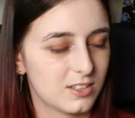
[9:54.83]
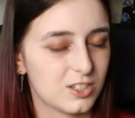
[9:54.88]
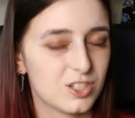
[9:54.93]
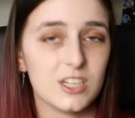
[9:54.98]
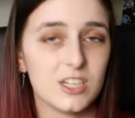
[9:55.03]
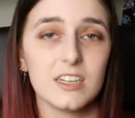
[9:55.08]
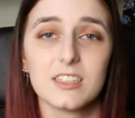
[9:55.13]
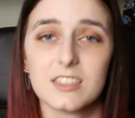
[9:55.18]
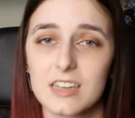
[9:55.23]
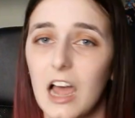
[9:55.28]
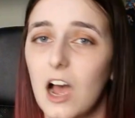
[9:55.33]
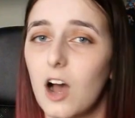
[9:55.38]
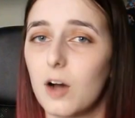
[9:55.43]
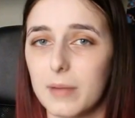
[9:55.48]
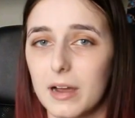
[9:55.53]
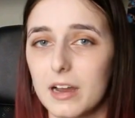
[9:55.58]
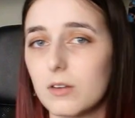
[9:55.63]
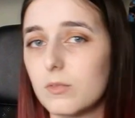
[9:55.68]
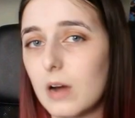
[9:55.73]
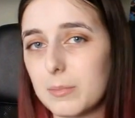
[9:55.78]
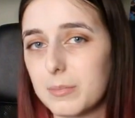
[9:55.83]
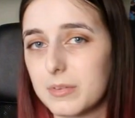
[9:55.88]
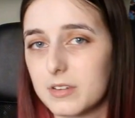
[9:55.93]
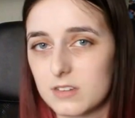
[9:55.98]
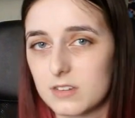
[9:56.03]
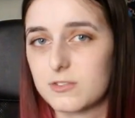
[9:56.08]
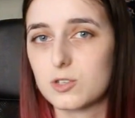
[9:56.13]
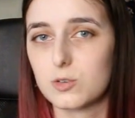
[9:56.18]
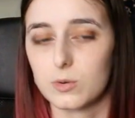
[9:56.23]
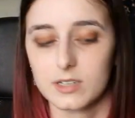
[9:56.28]
she is now my
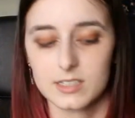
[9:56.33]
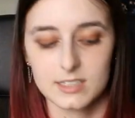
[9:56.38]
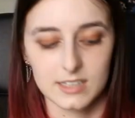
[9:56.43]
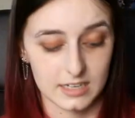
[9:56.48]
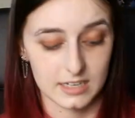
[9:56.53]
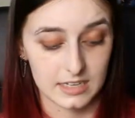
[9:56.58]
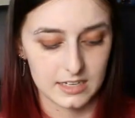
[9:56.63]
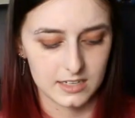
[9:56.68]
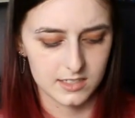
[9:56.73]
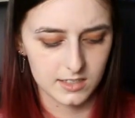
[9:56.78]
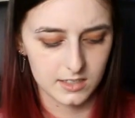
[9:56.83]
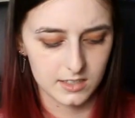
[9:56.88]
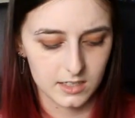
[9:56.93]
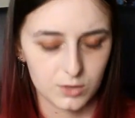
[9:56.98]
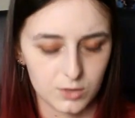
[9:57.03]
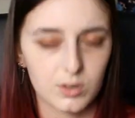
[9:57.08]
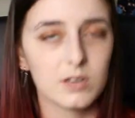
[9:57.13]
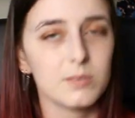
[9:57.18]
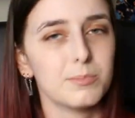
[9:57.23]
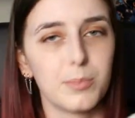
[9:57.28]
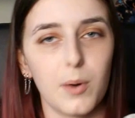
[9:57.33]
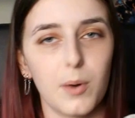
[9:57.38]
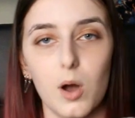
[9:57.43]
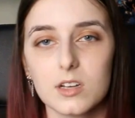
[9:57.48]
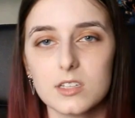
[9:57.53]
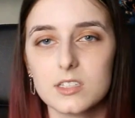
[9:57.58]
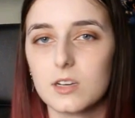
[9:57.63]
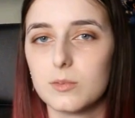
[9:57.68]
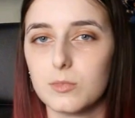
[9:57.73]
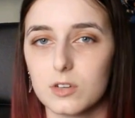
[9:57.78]
weapon of choice. Like easily you can
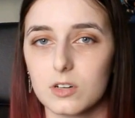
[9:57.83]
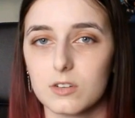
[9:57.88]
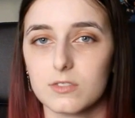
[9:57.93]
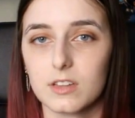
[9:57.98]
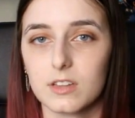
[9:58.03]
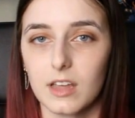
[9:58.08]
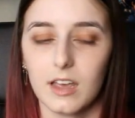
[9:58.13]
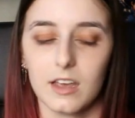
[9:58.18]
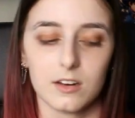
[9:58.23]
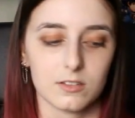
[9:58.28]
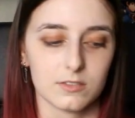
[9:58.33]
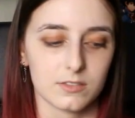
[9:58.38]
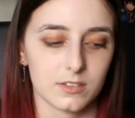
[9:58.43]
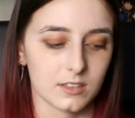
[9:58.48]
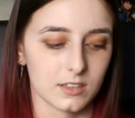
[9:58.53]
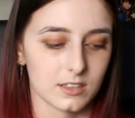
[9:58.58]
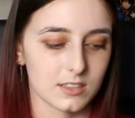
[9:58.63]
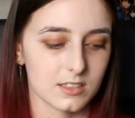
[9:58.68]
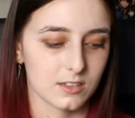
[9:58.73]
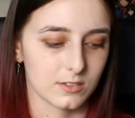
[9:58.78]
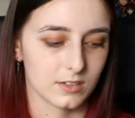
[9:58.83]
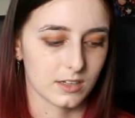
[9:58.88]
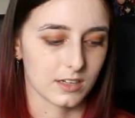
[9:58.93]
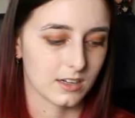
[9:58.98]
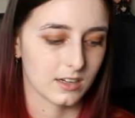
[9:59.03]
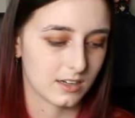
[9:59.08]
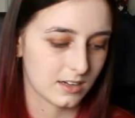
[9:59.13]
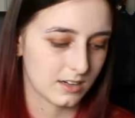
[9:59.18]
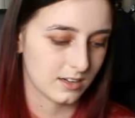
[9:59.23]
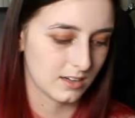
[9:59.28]
bonk someone over the head over this. So
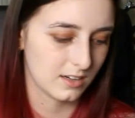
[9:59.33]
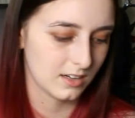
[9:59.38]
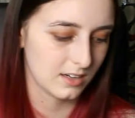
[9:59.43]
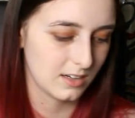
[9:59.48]
like